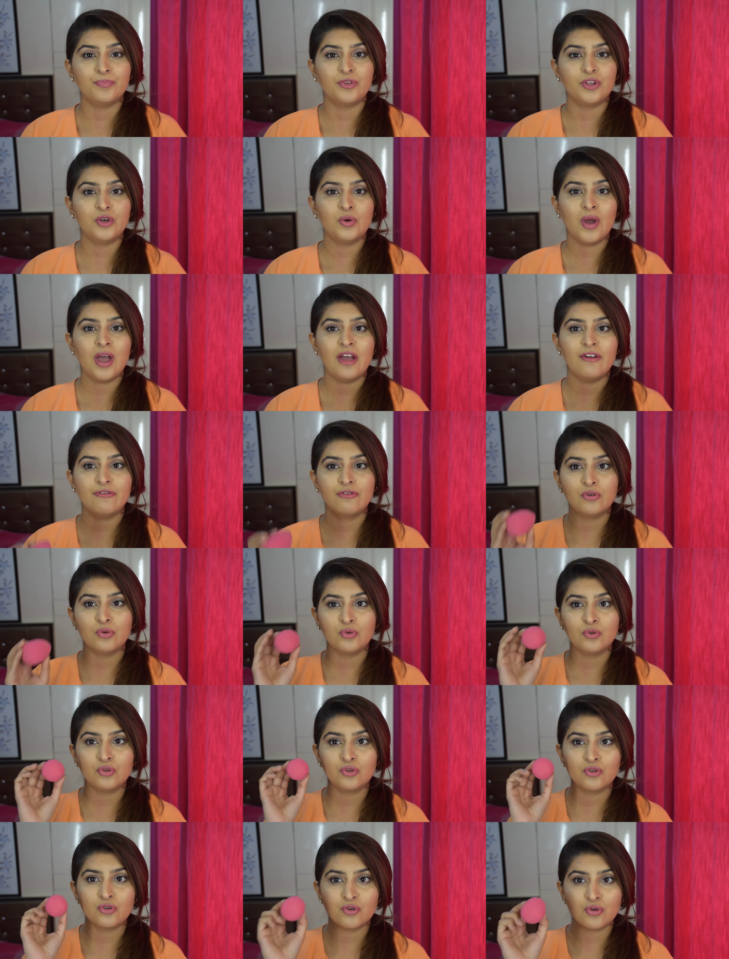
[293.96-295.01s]
You have to
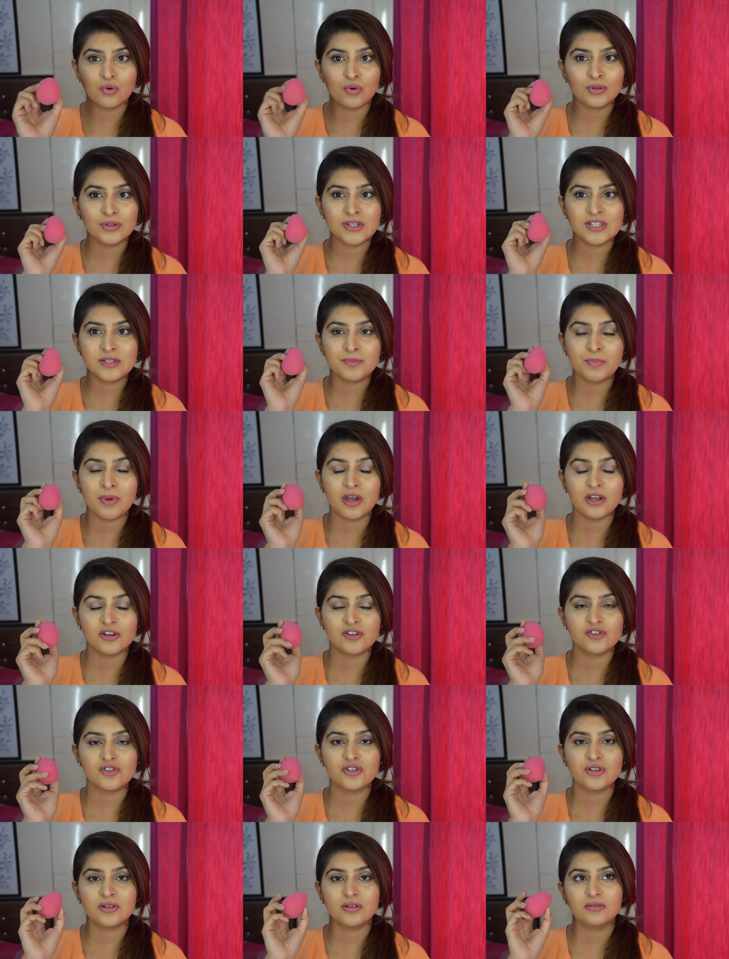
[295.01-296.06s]
throw the
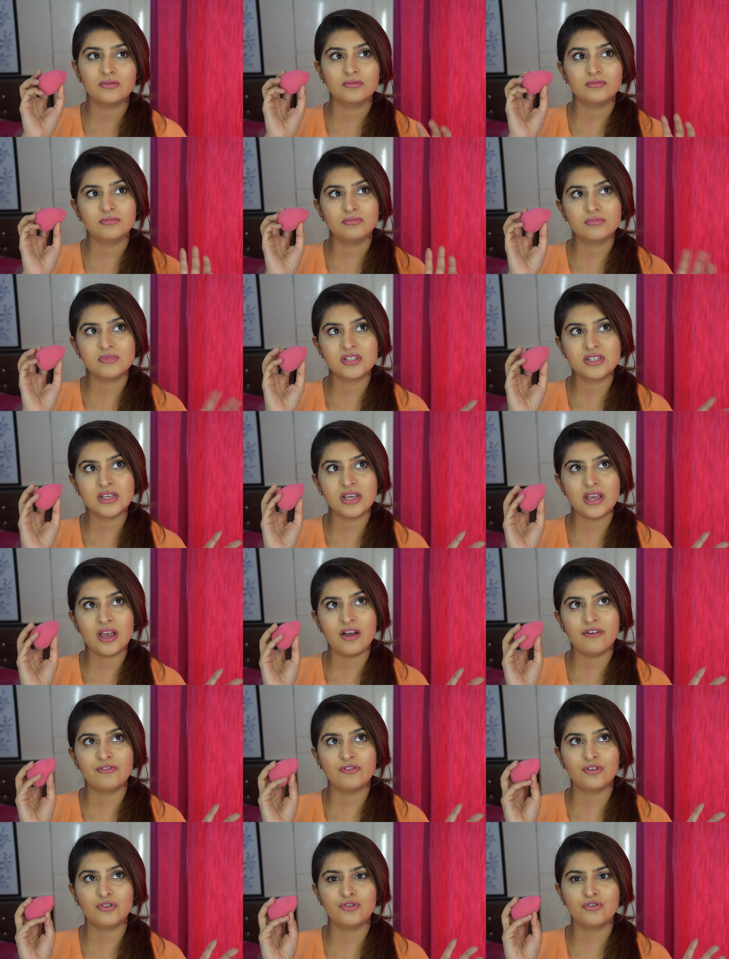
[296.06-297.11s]
sponge say
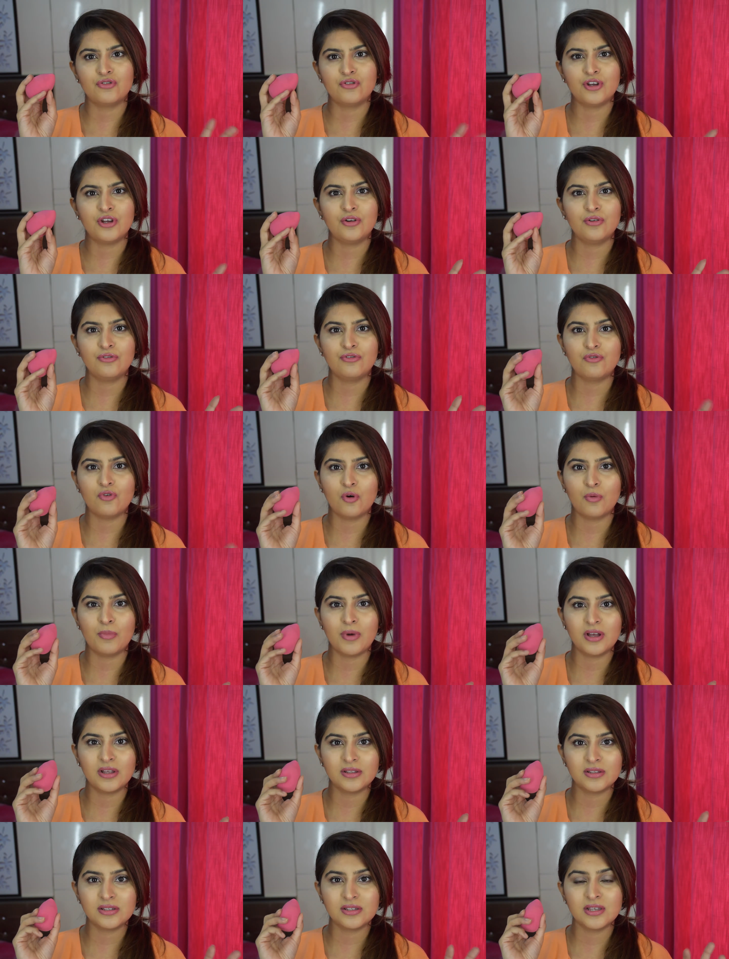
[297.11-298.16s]
after 3 to 4
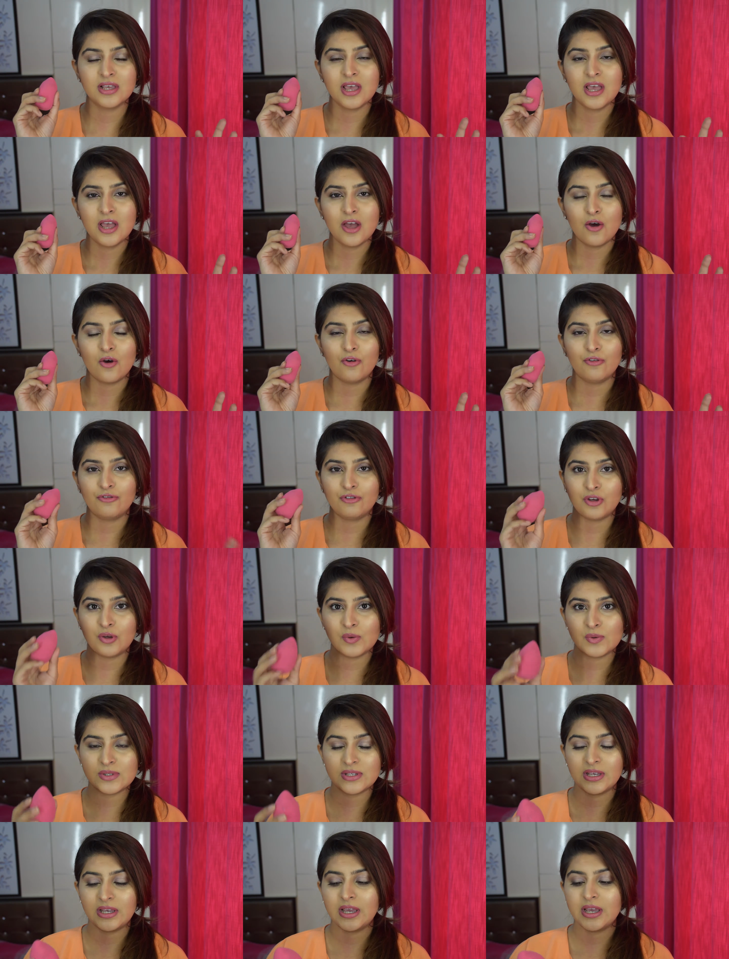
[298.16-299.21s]
months of
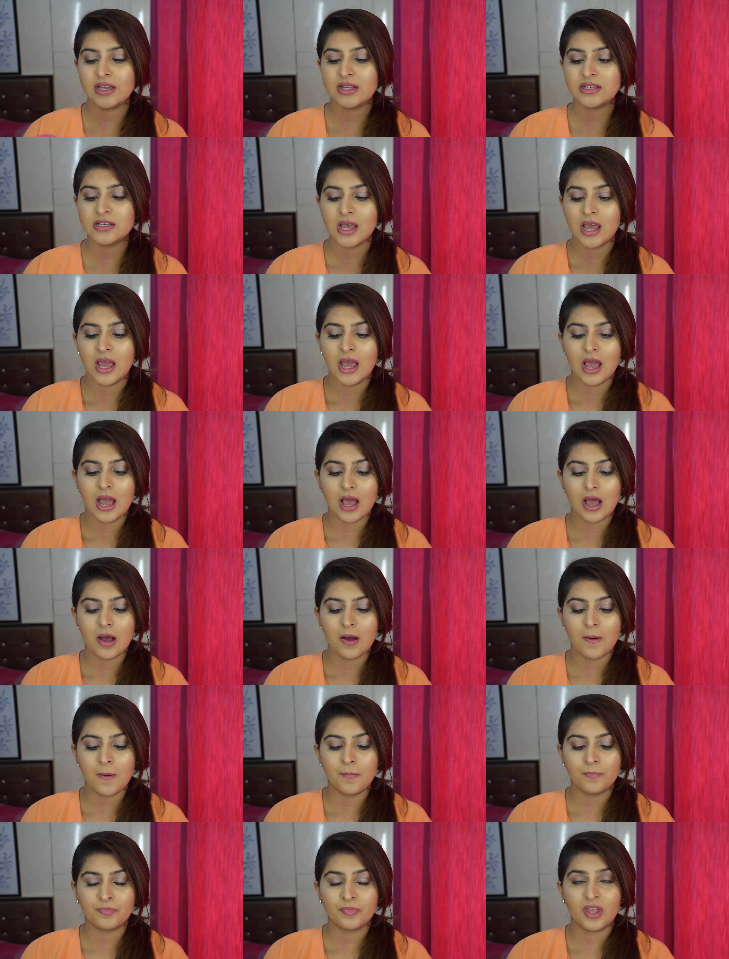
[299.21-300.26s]
using it.
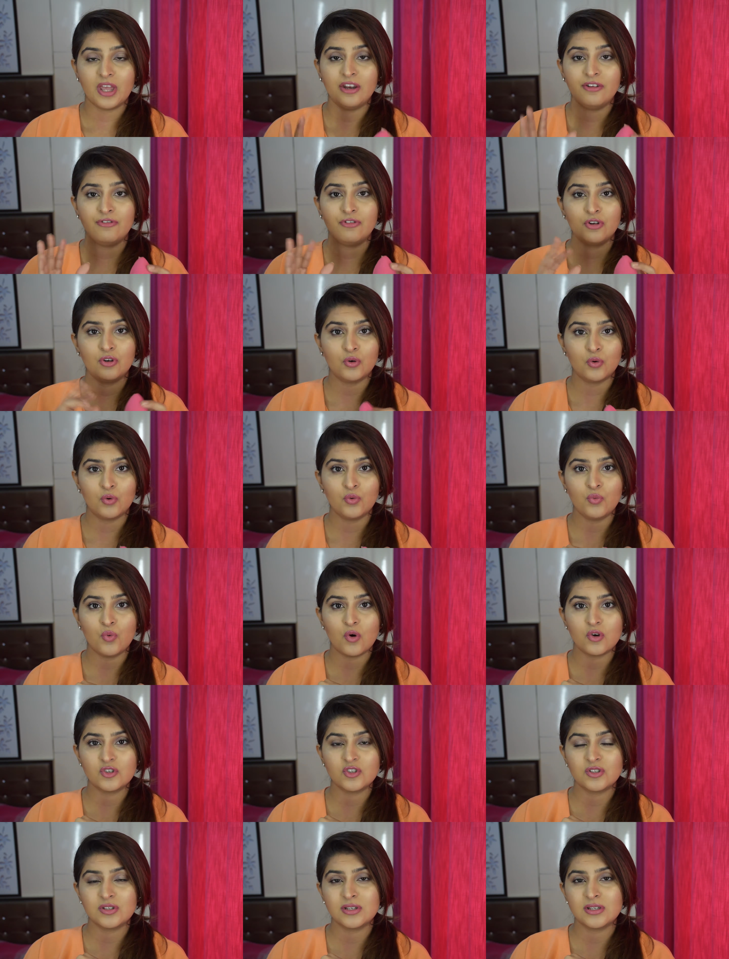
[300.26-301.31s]
And if you don't
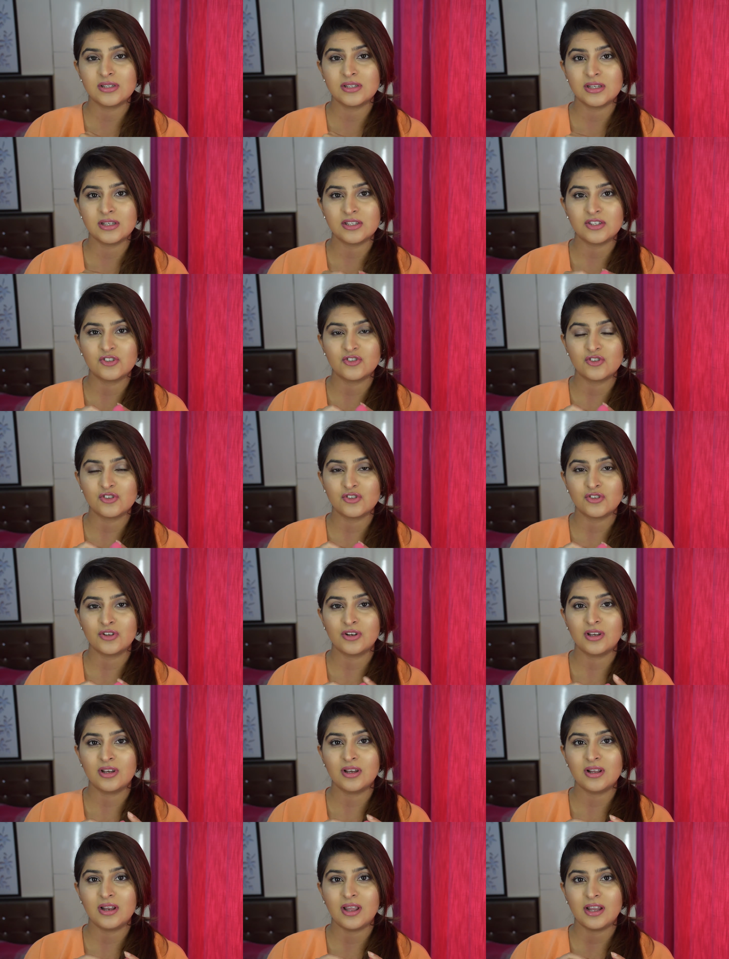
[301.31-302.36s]
wash this, it's just going
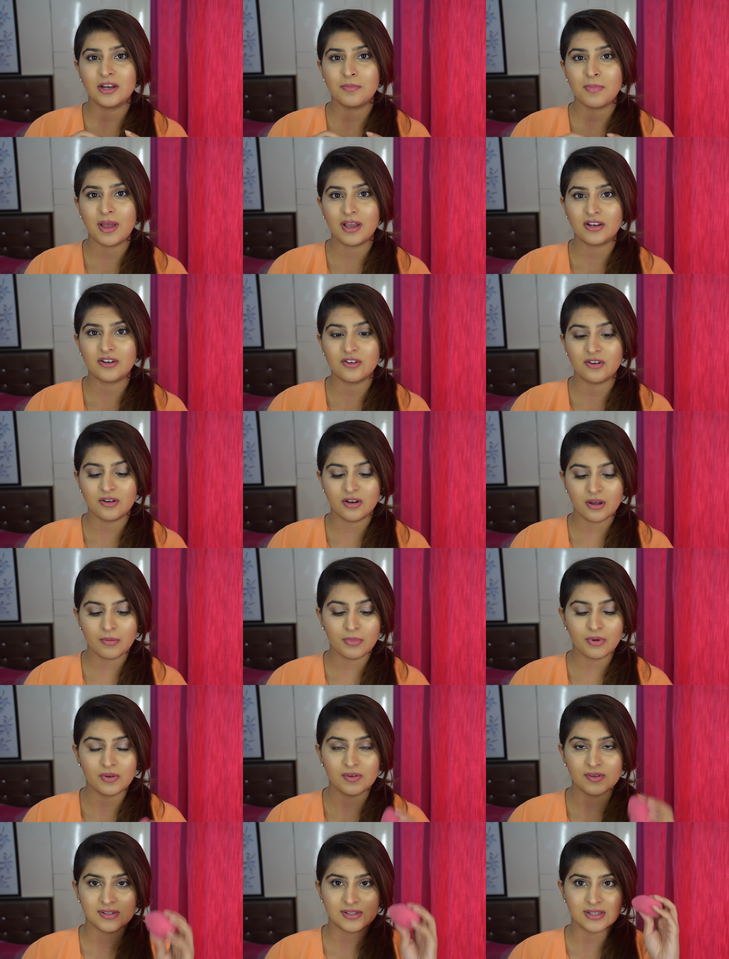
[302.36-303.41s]
to collect bacteria
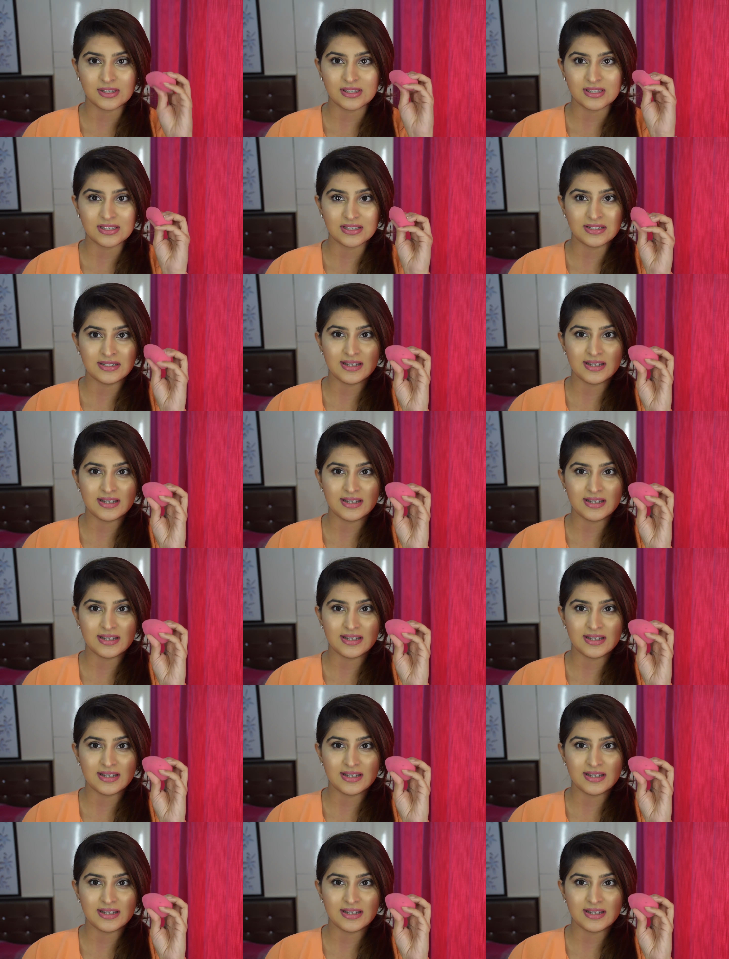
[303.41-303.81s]
because it's